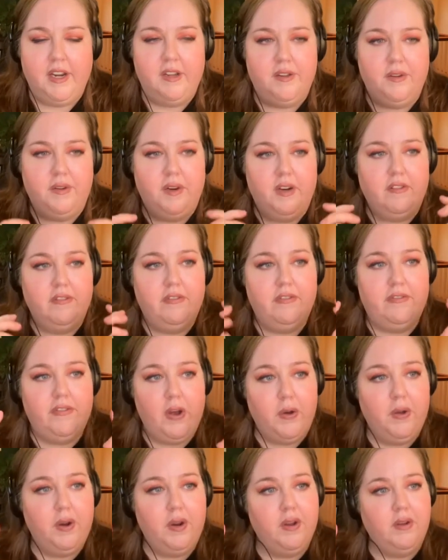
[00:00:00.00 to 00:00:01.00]
included
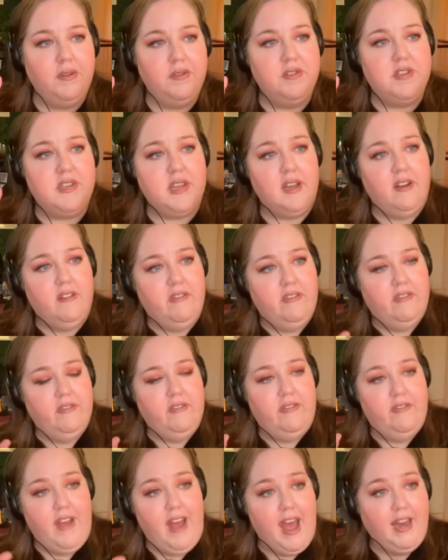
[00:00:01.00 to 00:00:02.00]
photos of
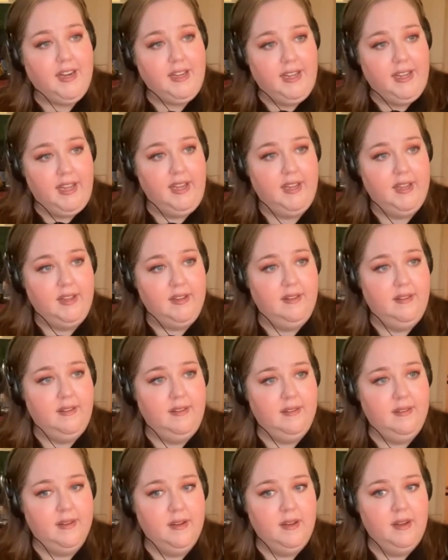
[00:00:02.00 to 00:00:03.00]
fat
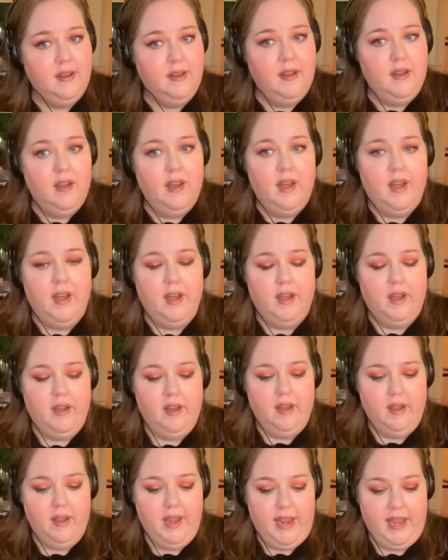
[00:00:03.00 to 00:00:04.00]
kids
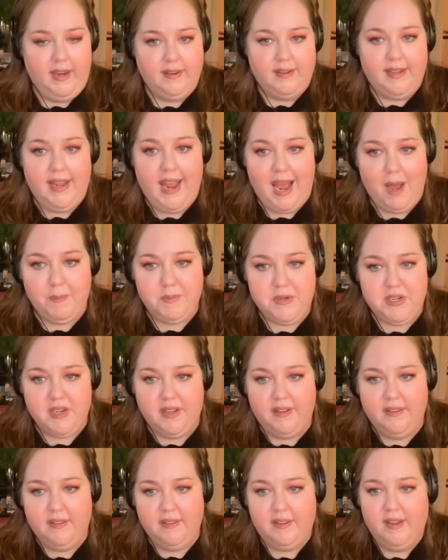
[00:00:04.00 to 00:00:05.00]
and
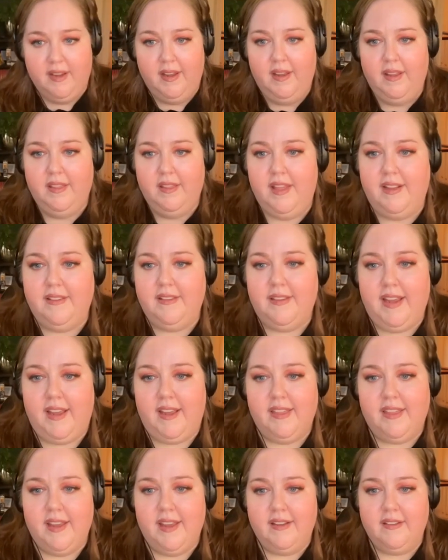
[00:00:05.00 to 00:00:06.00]
captions that
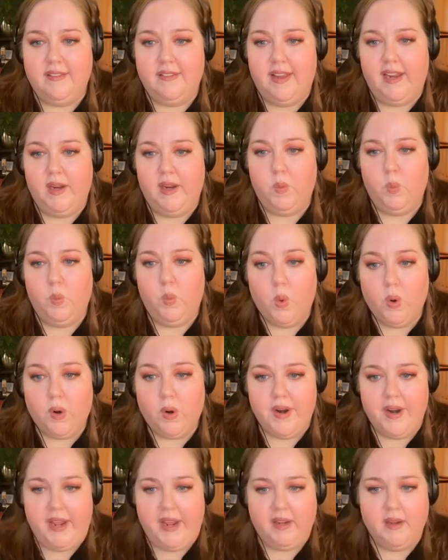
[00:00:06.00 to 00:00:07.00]
say things like,
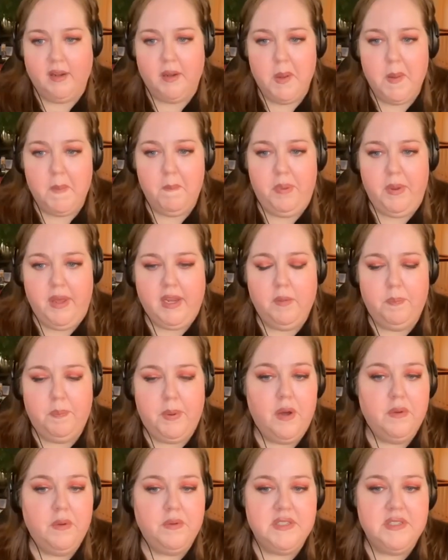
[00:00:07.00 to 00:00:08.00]
warning, big
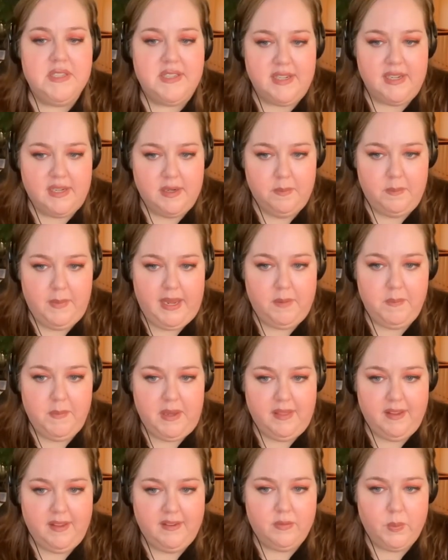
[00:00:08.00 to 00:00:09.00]
bones didn't make
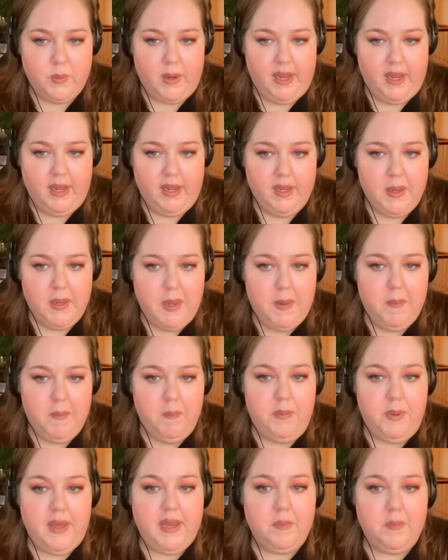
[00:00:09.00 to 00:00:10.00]
me this way,
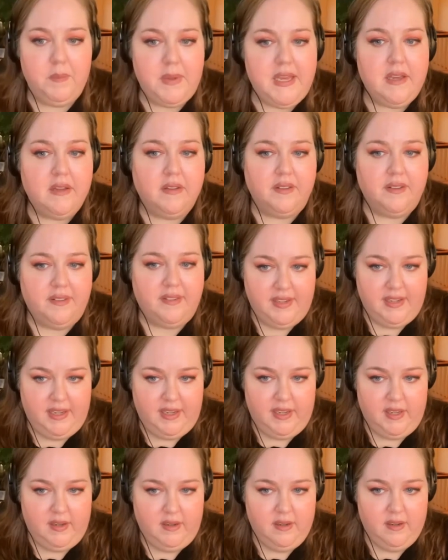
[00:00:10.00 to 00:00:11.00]
big meals
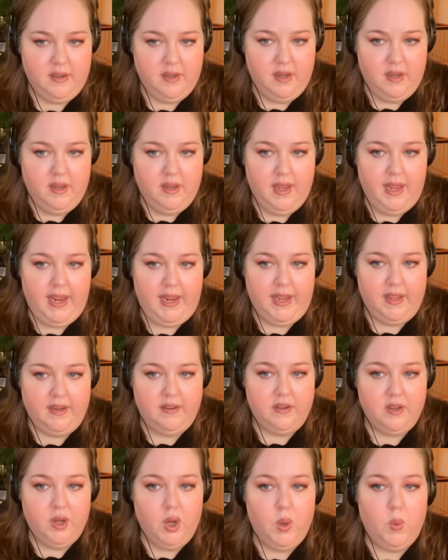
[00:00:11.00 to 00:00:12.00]
did.
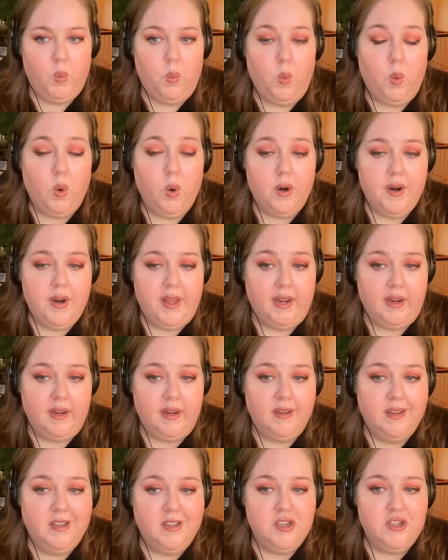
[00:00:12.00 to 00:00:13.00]
And
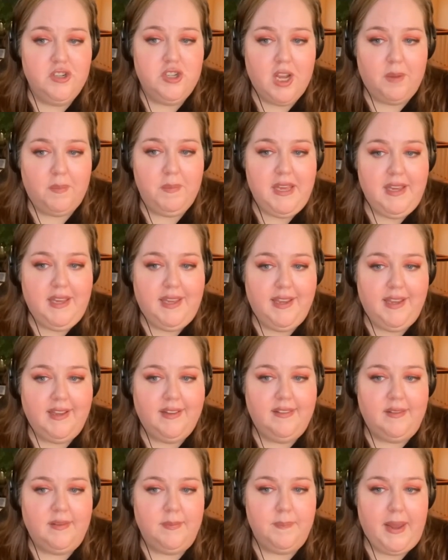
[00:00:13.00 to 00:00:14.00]
warning, chubby
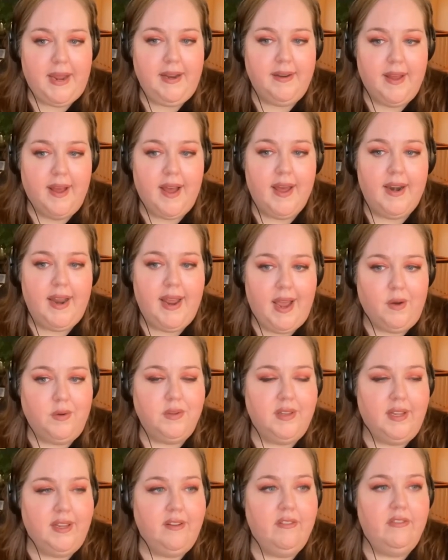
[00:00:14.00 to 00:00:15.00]
kids may not
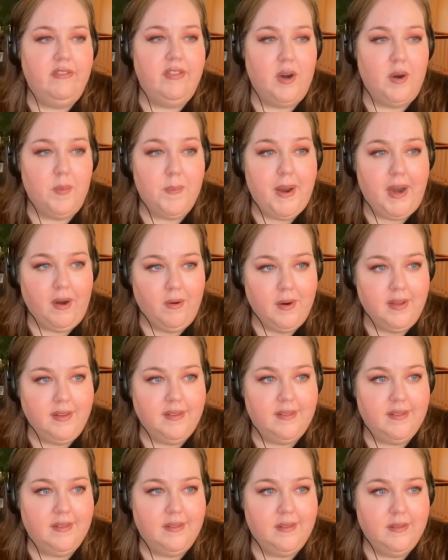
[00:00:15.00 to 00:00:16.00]
outlive their
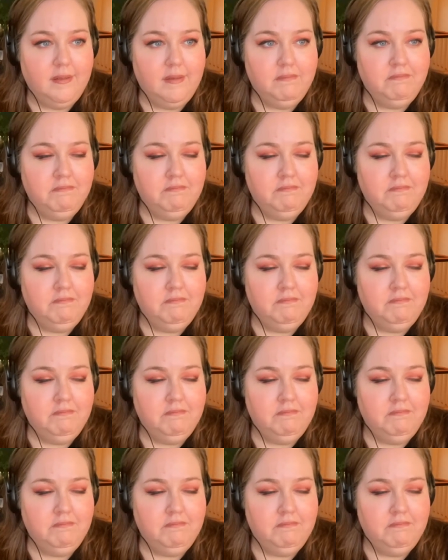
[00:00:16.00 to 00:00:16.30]
parents.